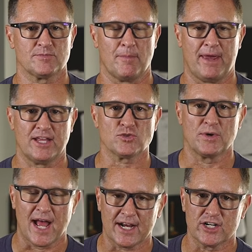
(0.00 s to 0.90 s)
my pants
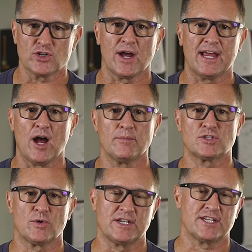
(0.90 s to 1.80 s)
were not going to dry out
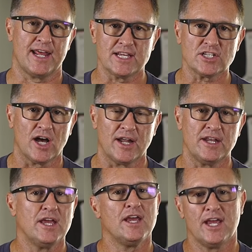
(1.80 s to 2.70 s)
between today's hunt
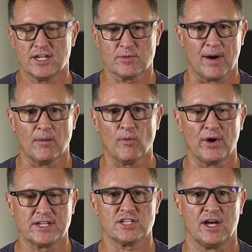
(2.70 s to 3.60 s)
and tomorrow
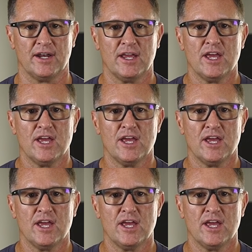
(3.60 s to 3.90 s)
morning's hunt.